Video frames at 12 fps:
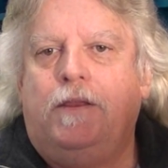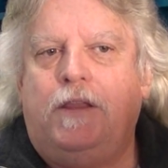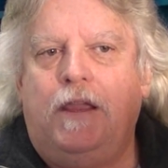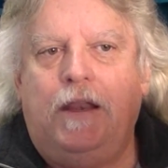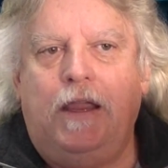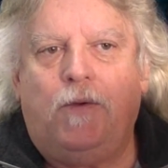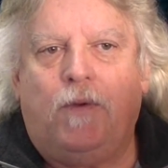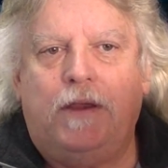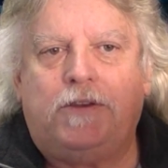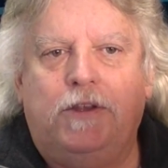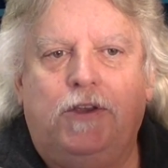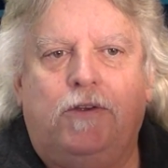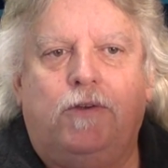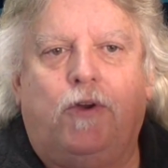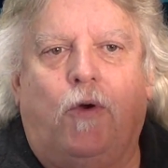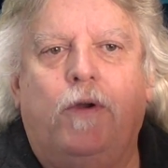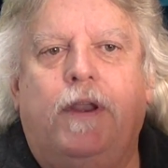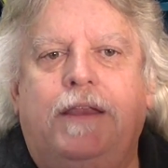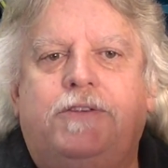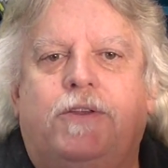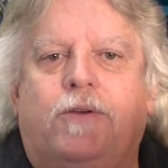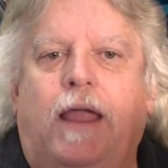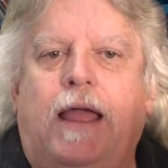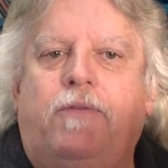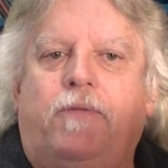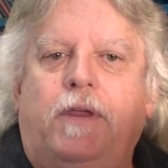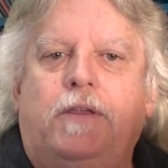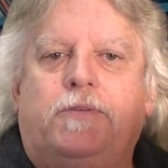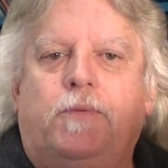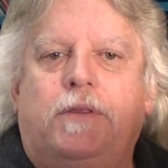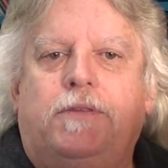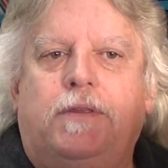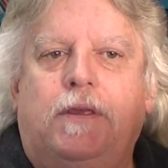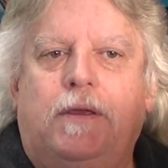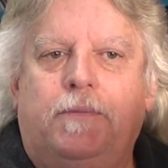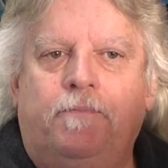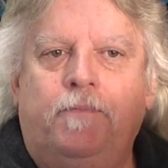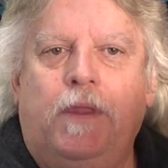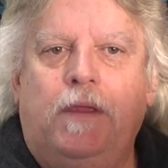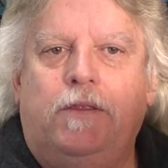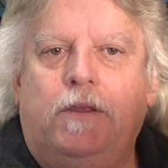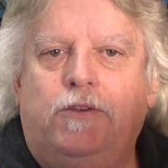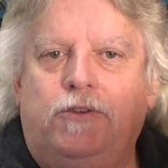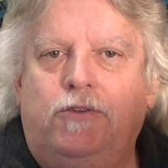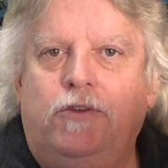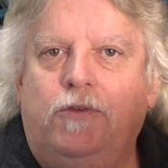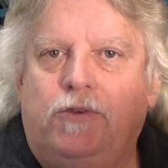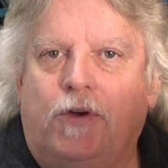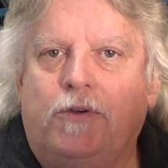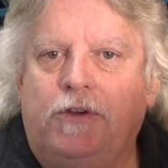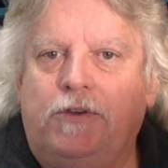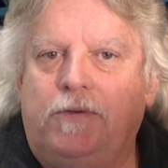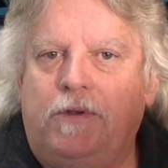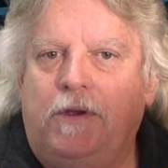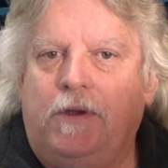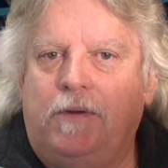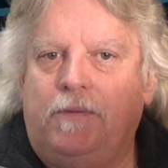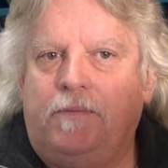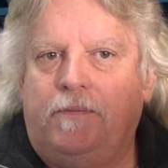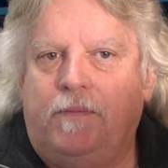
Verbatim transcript: TNA Wrestling coordinates their live events with uh, the New Jersey uh,